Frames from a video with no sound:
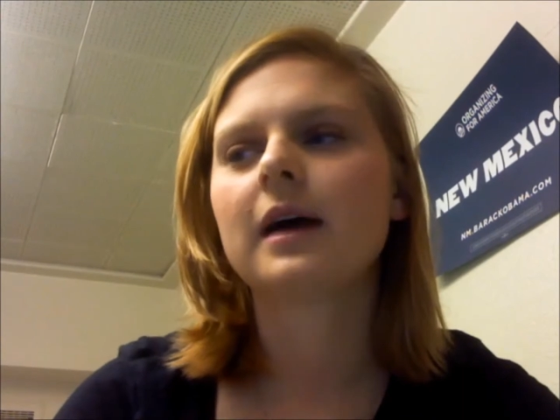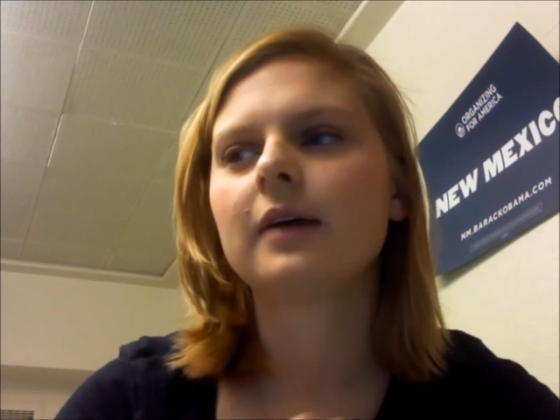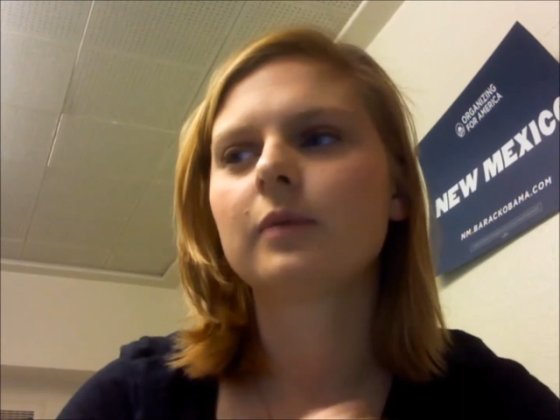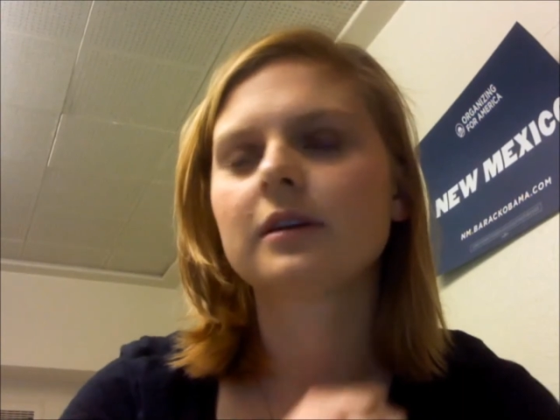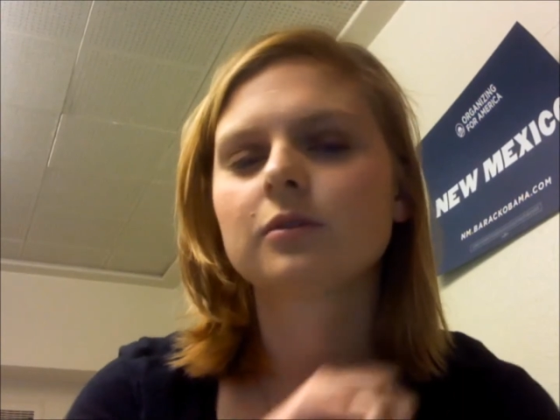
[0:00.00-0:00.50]

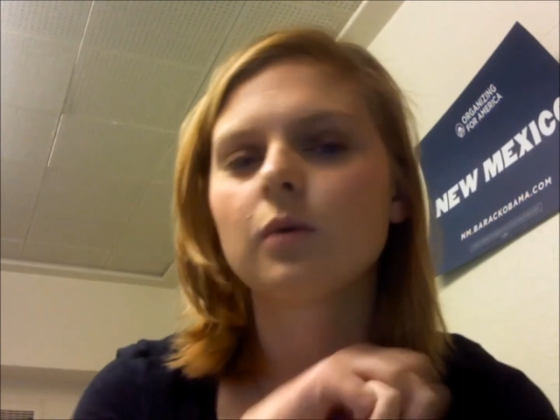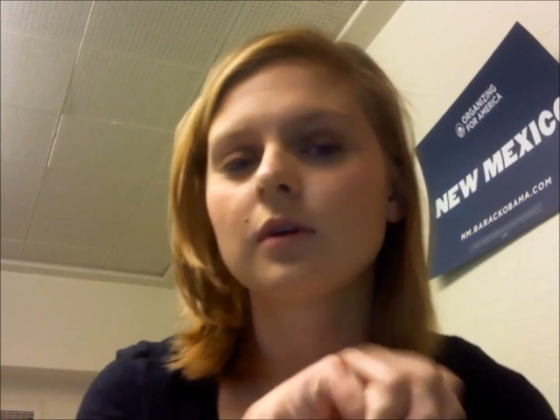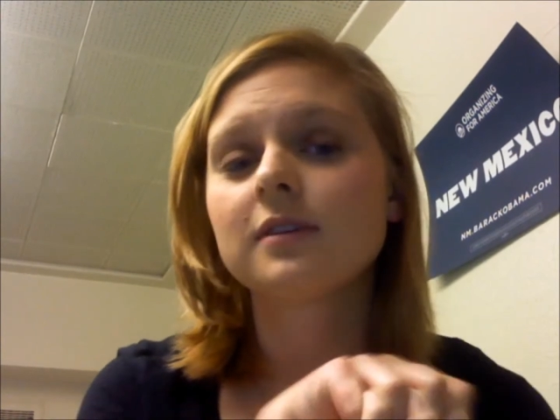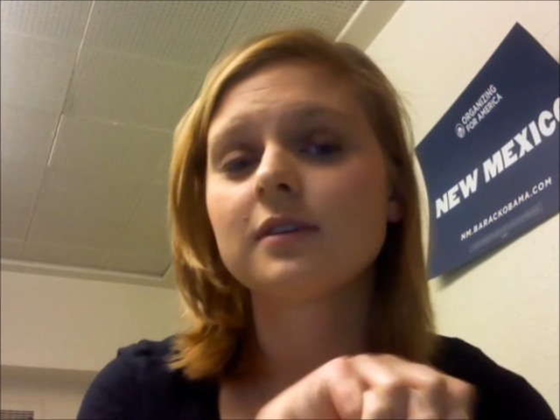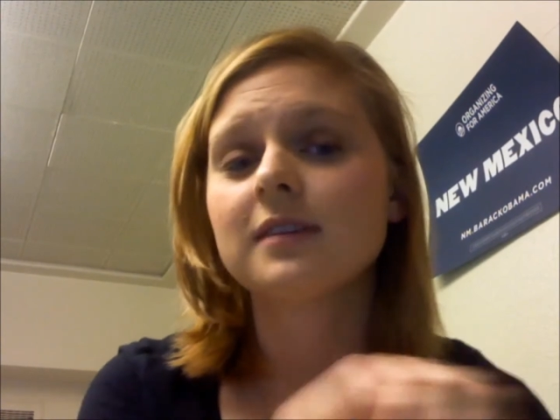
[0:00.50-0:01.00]
weird
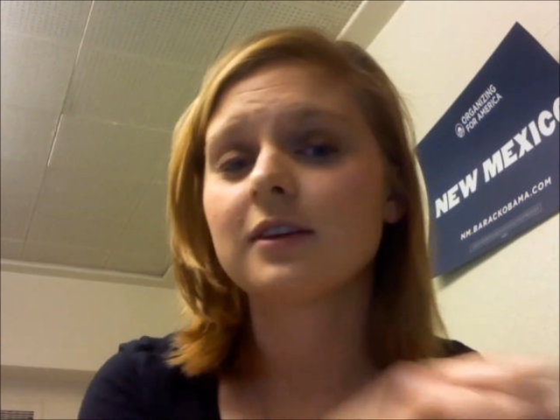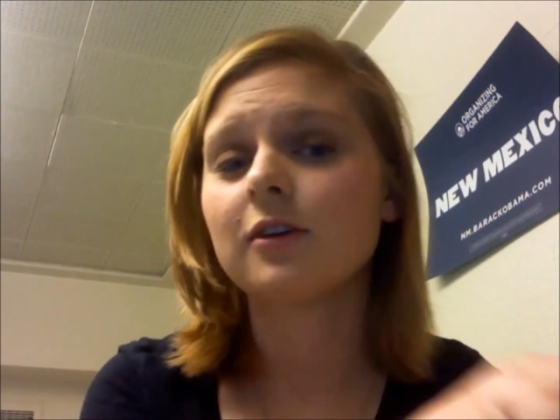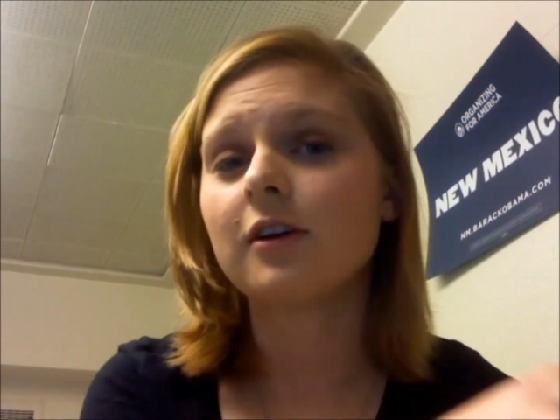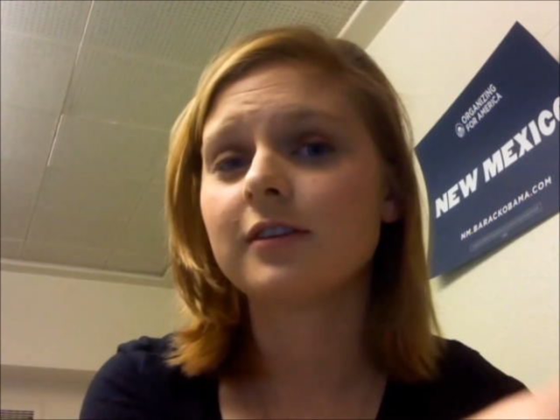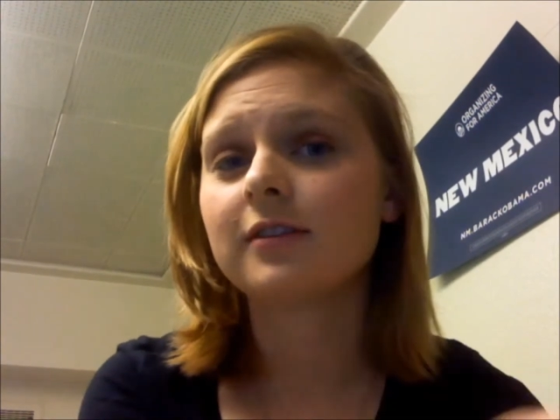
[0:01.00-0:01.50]
quirks get
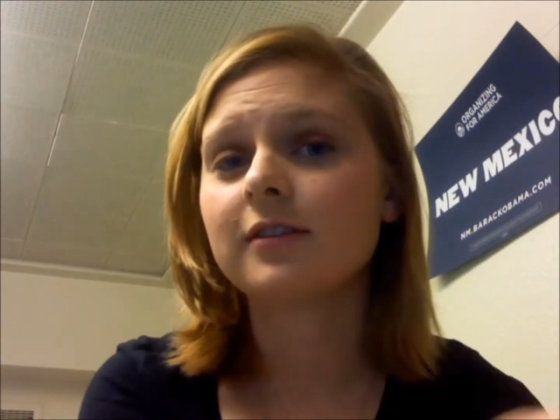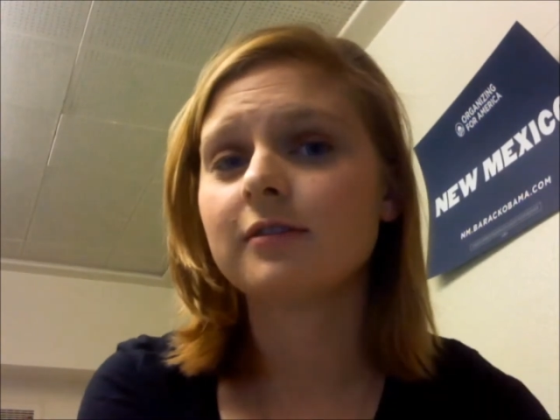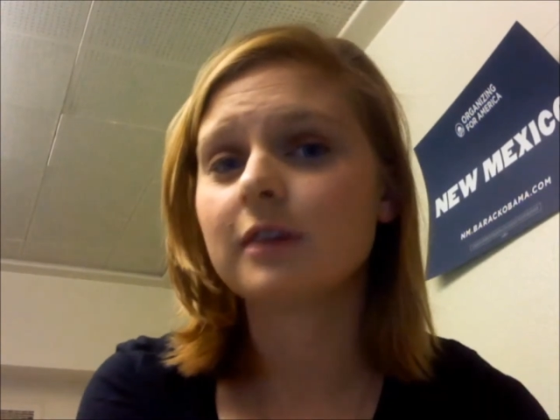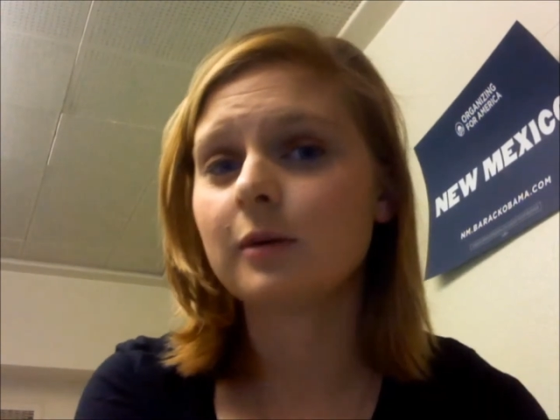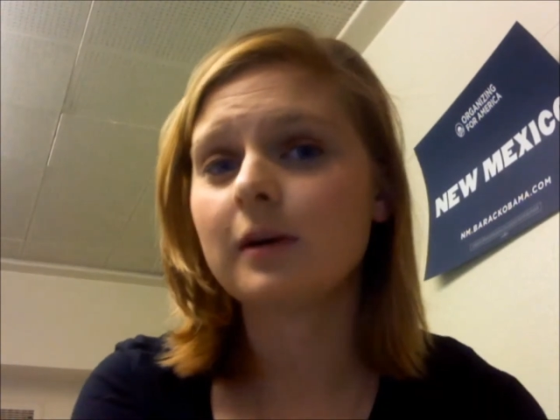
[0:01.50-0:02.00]
across
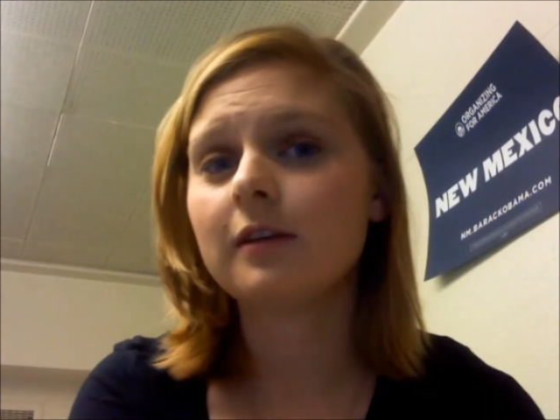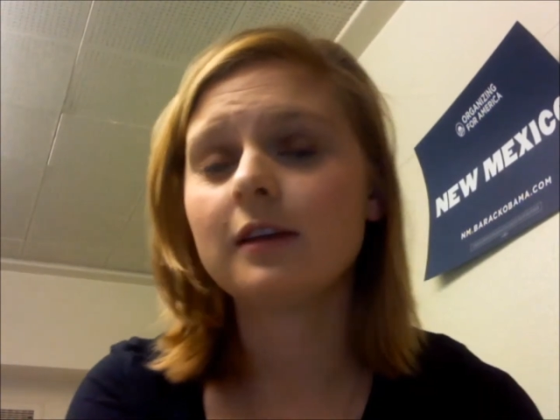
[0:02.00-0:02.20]
very well